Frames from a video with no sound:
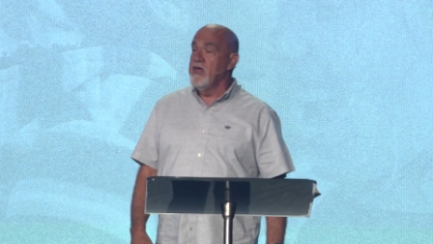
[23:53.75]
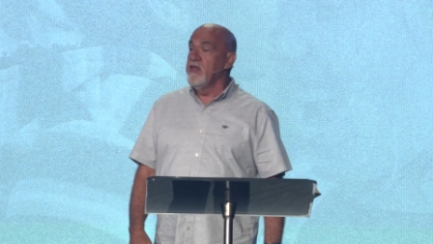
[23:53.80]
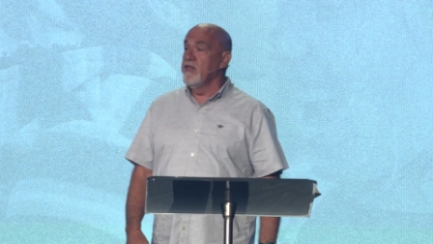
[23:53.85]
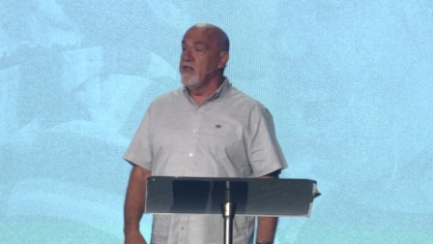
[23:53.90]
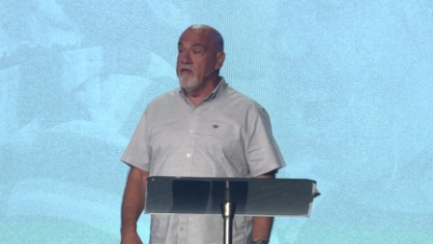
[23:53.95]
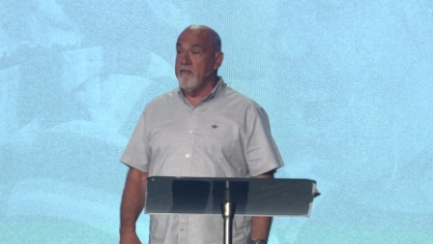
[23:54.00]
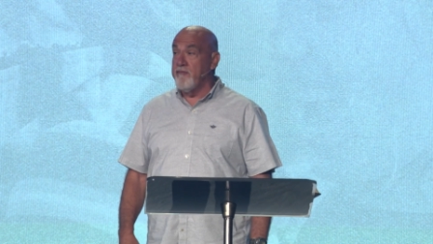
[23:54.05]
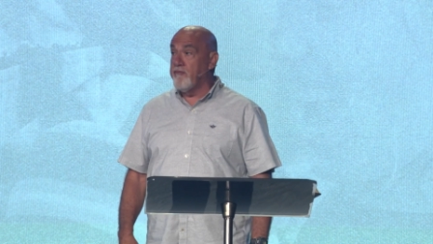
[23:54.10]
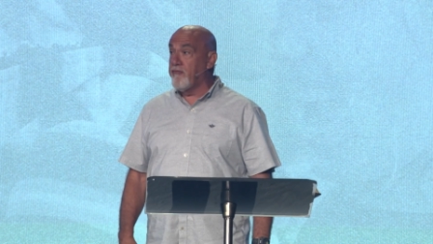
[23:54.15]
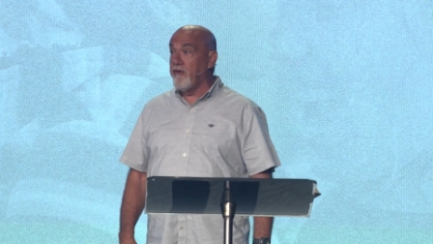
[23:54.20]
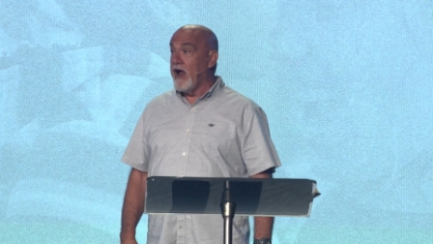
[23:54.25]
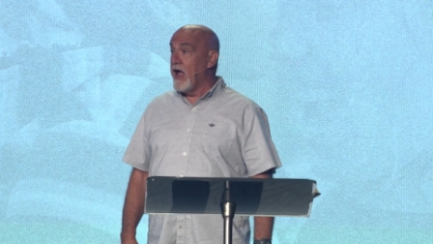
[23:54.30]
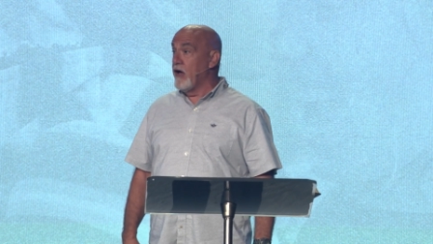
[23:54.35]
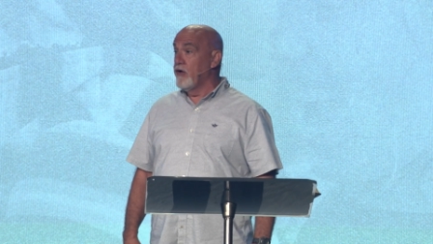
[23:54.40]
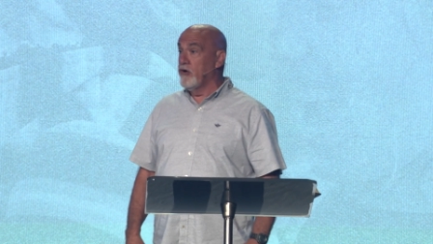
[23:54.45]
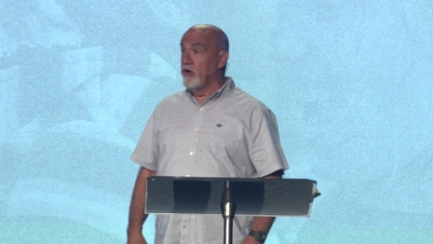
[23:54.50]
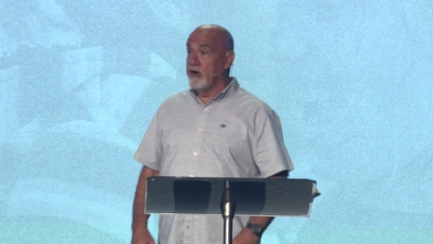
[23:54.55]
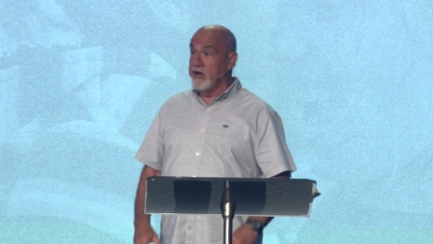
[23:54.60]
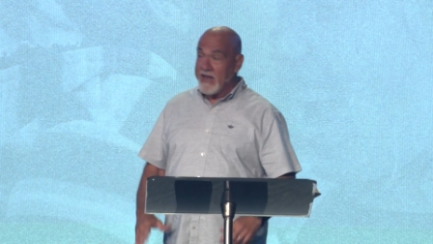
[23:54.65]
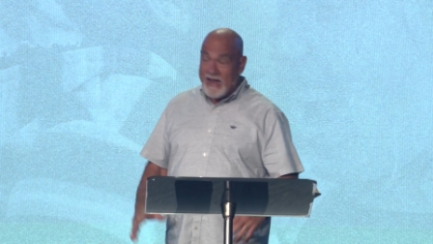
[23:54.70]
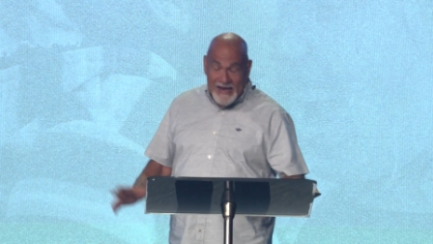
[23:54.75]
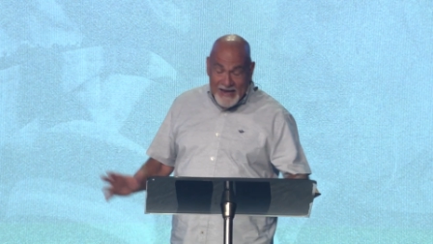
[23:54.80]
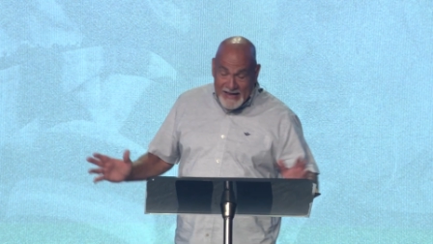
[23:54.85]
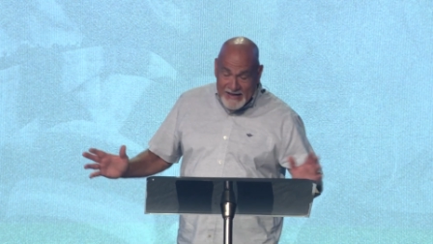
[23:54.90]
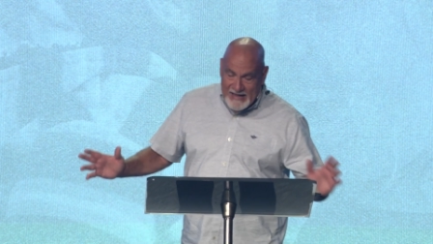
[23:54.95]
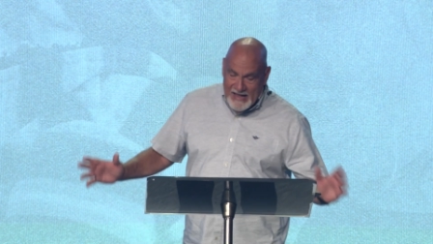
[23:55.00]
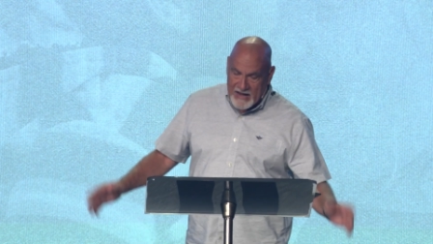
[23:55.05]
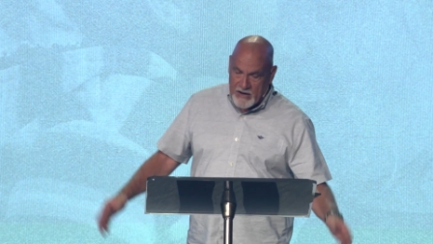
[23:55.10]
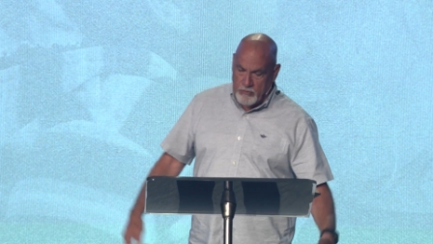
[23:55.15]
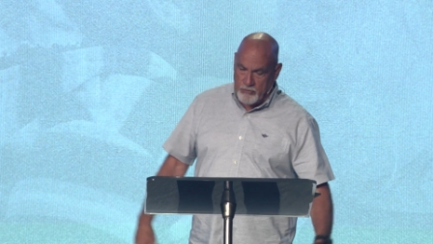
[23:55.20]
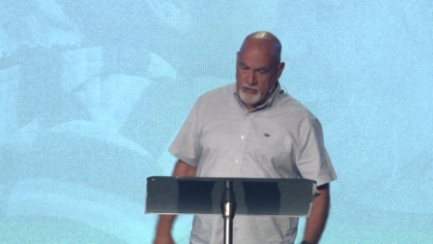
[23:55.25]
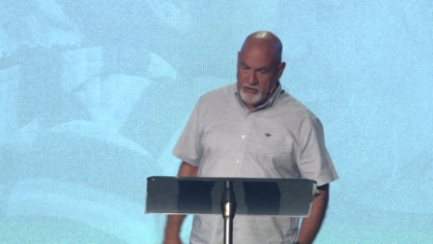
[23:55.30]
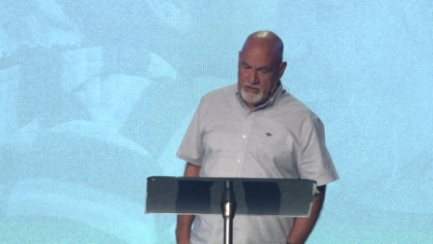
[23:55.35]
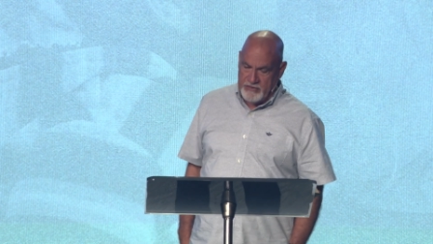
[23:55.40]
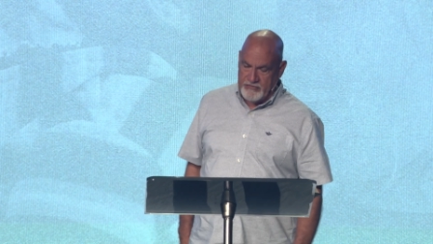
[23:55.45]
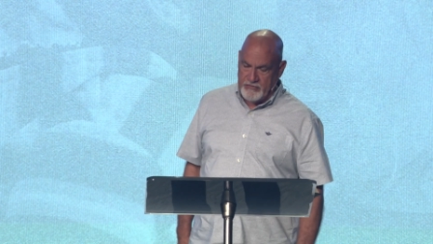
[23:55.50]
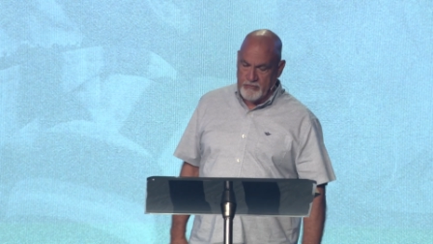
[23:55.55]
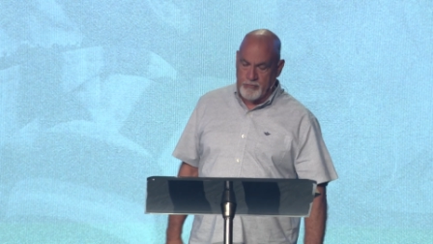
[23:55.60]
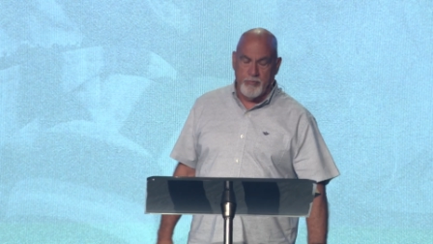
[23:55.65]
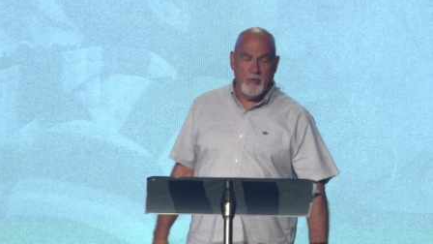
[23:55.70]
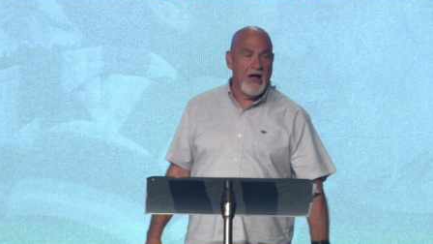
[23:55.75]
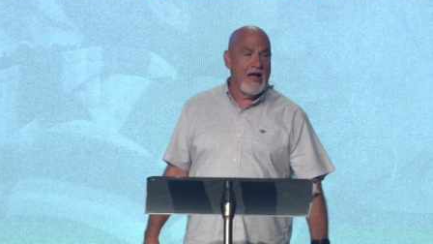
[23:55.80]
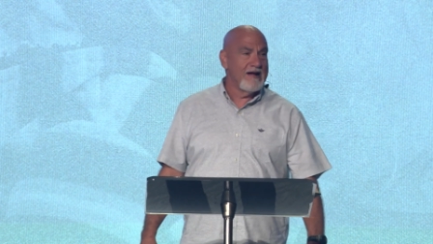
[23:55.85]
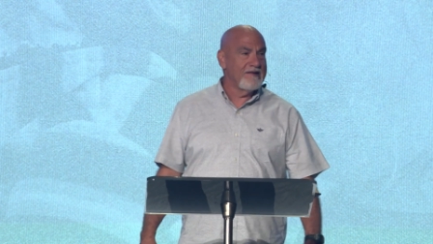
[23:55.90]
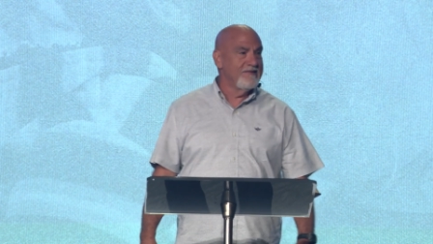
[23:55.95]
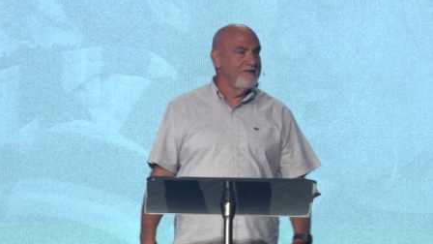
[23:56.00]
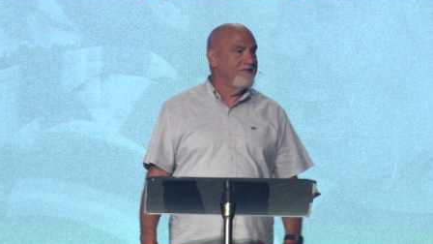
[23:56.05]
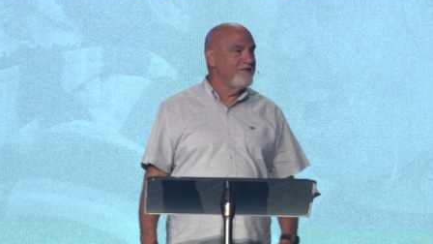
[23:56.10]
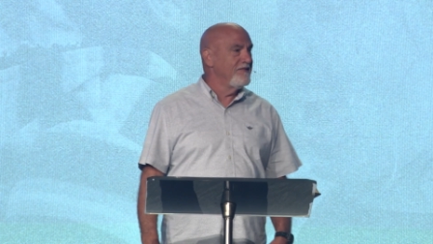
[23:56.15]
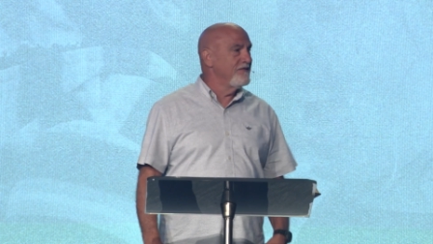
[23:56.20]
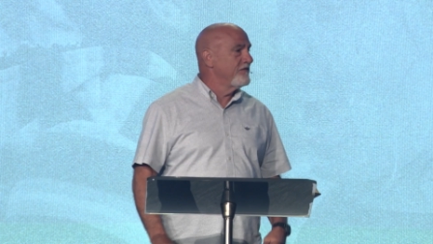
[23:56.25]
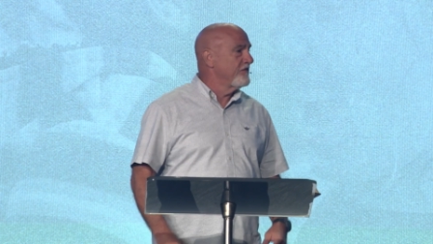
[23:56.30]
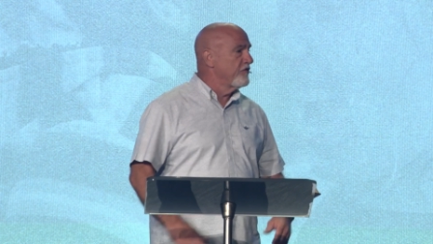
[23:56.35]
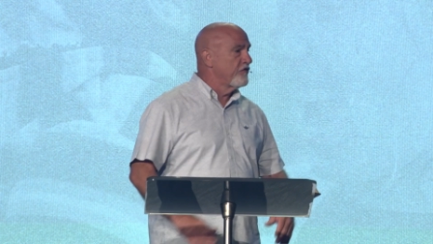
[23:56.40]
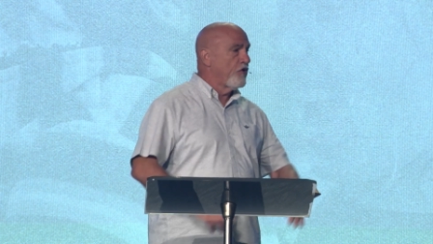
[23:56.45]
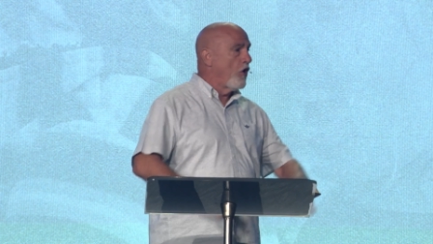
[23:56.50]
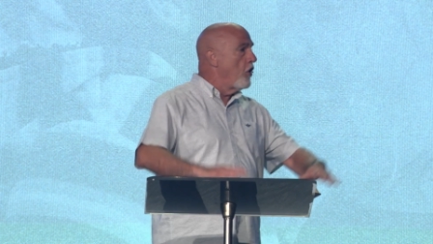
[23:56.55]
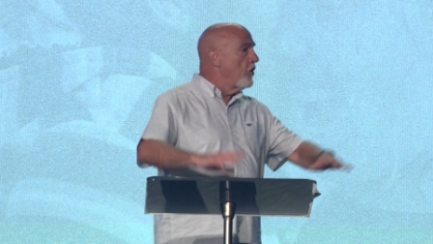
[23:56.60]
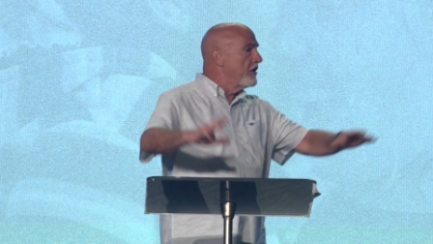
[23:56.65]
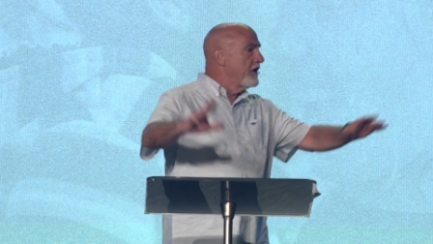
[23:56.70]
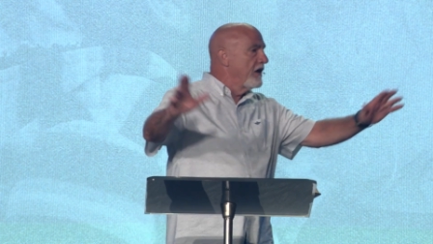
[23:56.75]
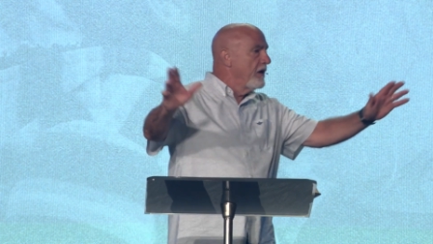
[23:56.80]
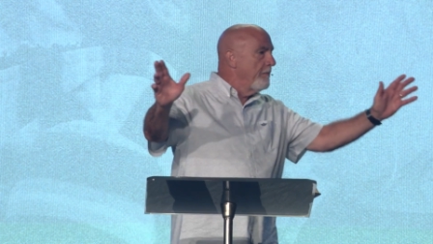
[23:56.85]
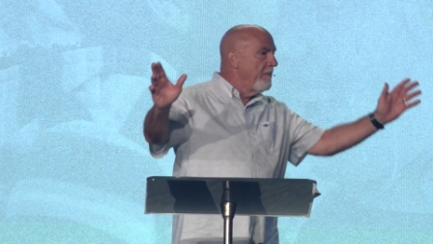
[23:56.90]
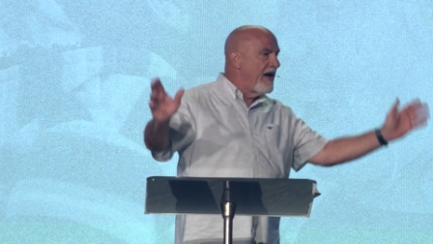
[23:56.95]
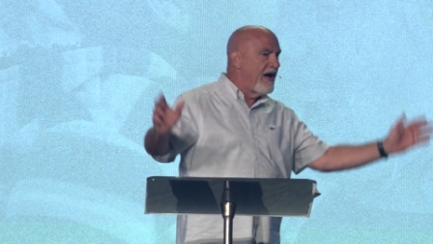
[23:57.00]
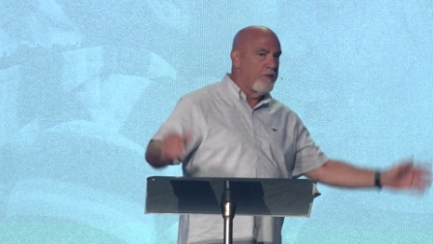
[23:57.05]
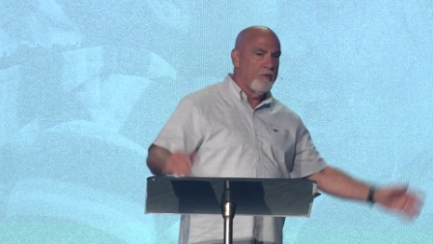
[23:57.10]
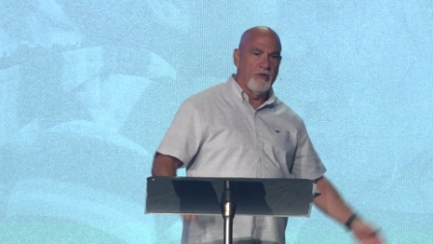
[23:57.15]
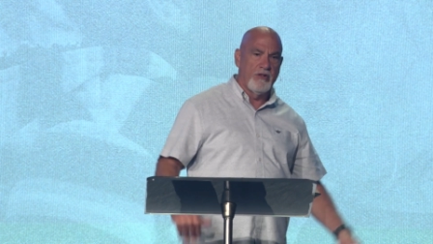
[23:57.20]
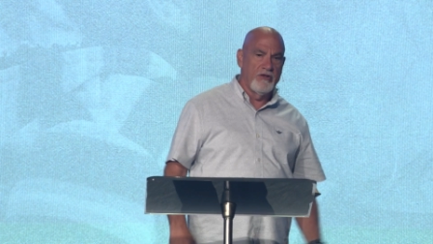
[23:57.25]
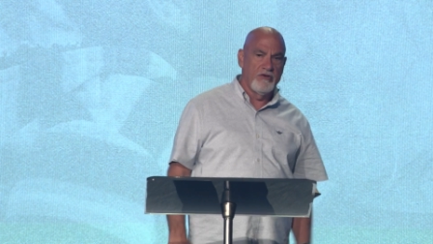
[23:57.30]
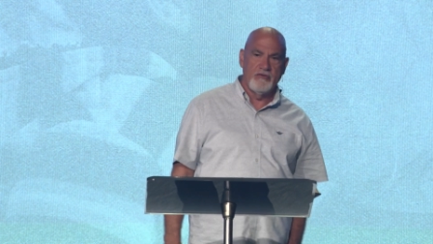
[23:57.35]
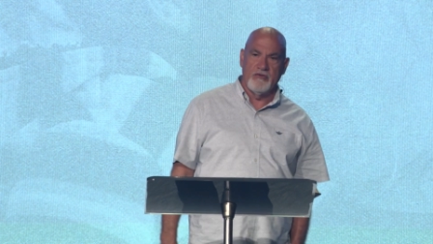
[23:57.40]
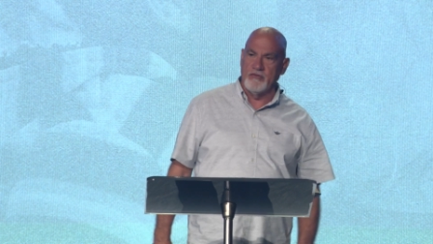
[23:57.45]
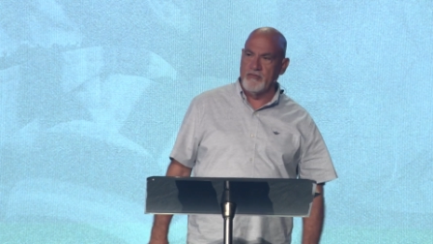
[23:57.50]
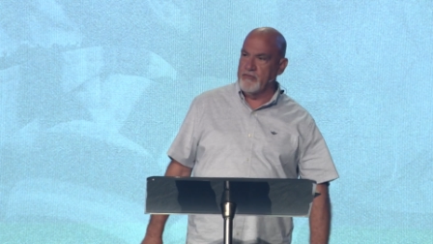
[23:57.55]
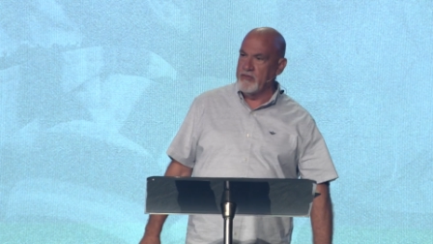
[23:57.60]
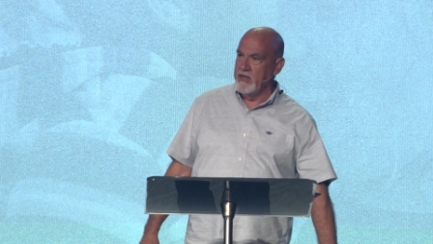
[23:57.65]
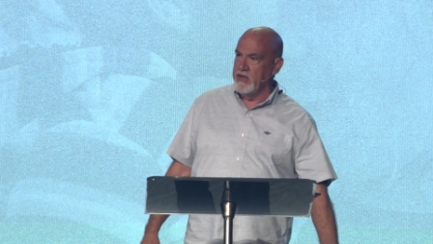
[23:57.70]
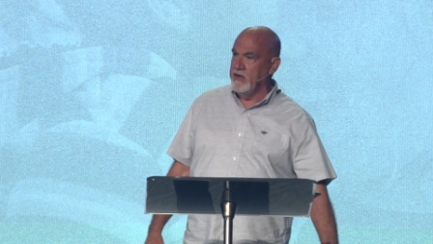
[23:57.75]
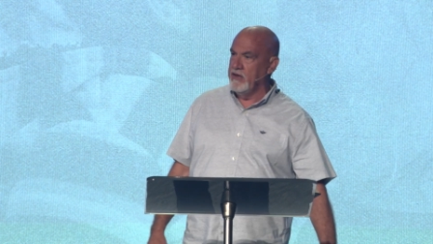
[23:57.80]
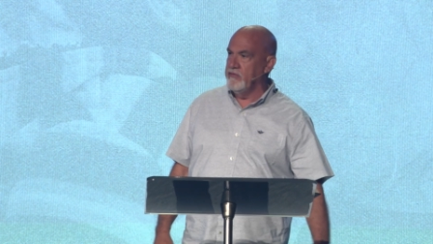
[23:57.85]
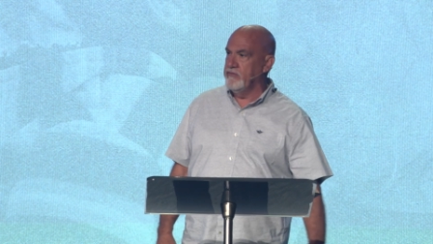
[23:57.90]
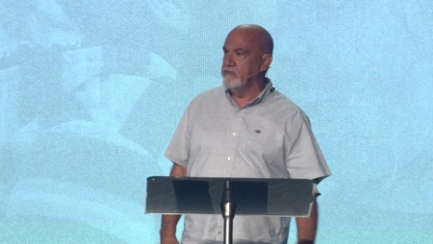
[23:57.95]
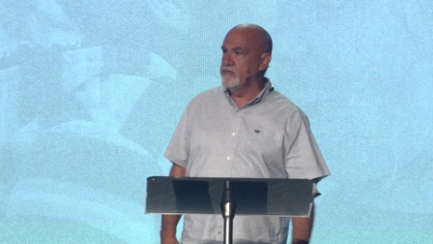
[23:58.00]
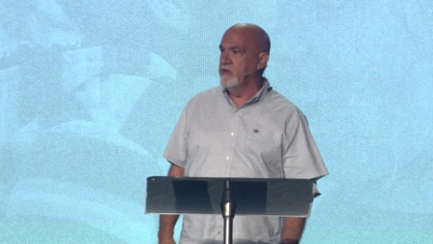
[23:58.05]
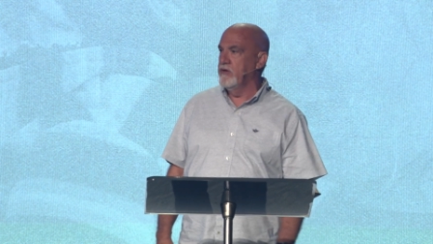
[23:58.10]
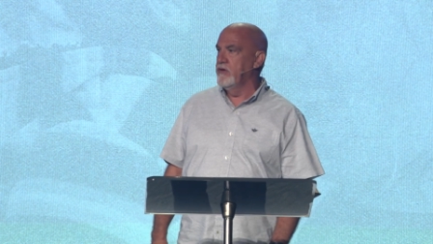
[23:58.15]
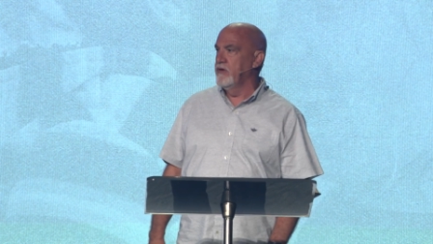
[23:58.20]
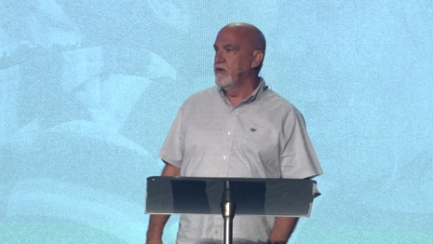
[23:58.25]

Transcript: that frown on any kind of religious practices or talking about religious things.